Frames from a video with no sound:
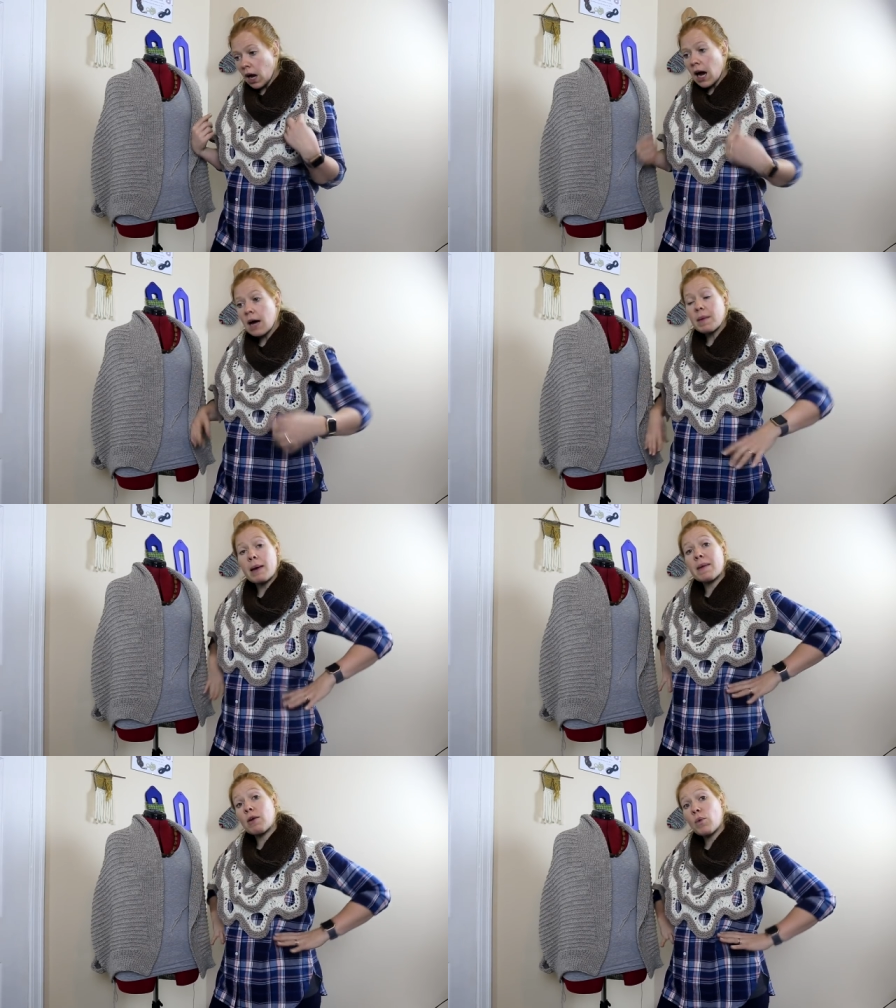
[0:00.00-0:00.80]
Um,
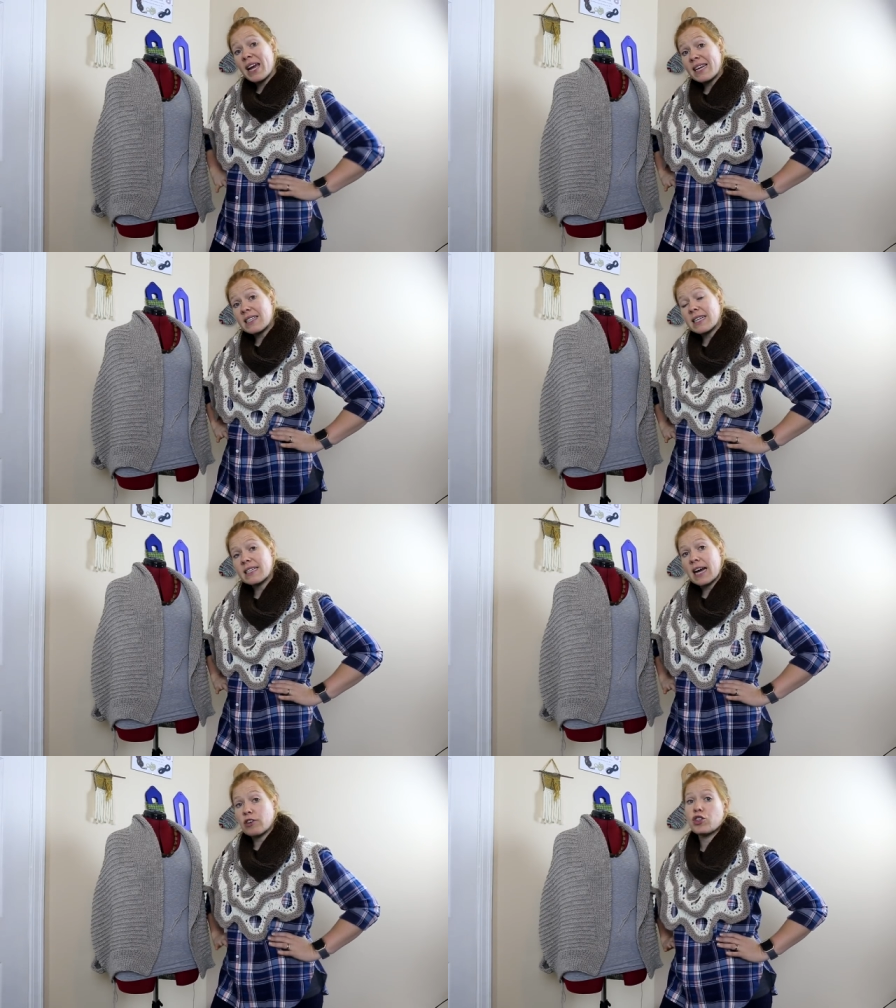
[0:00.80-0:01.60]
and my waist
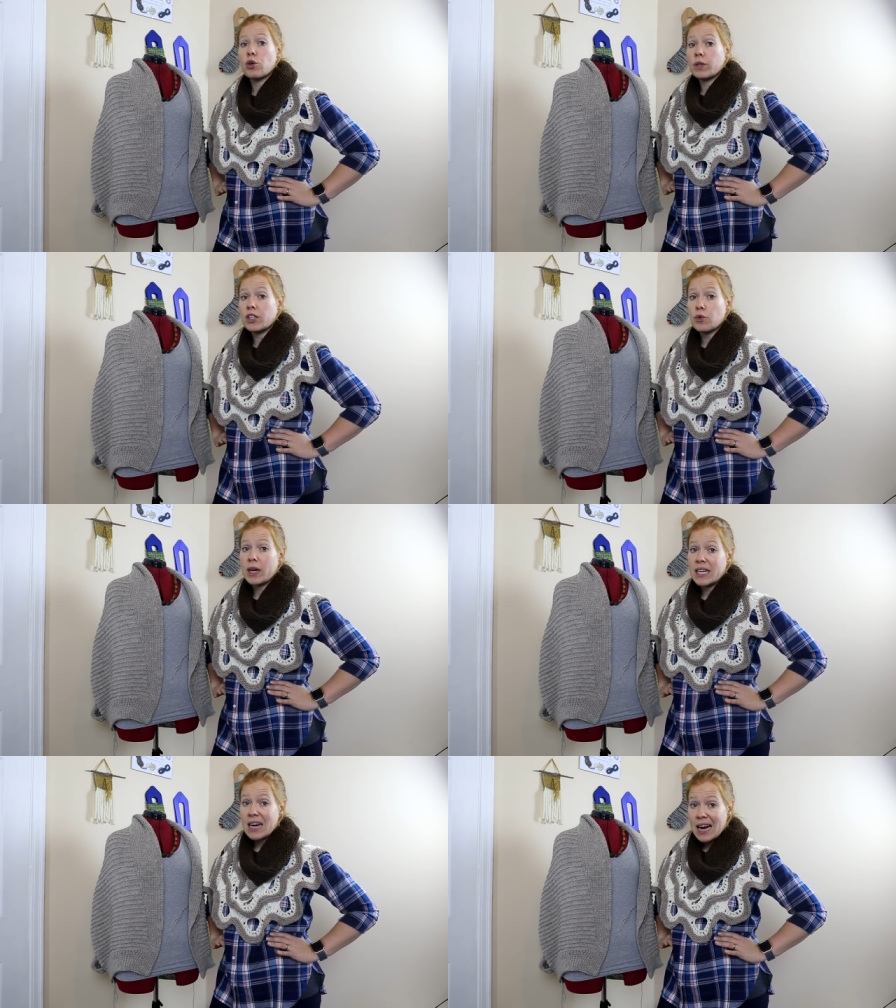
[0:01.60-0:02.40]
is actually only
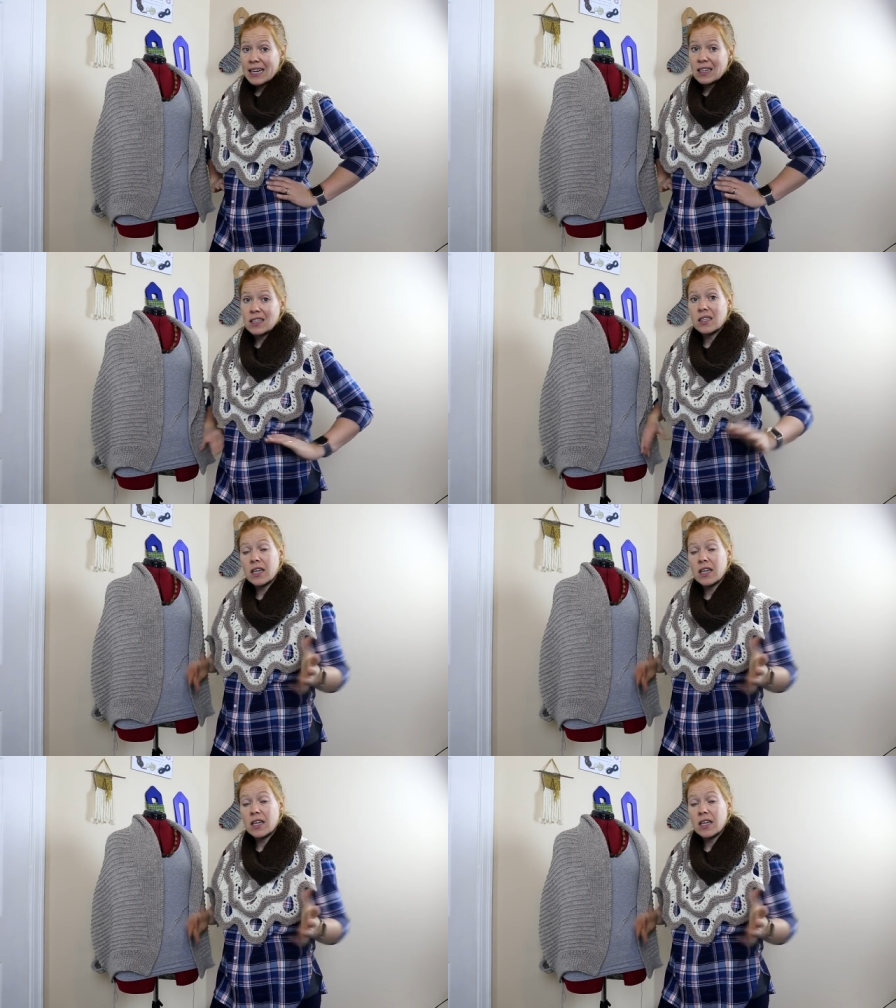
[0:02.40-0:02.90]
29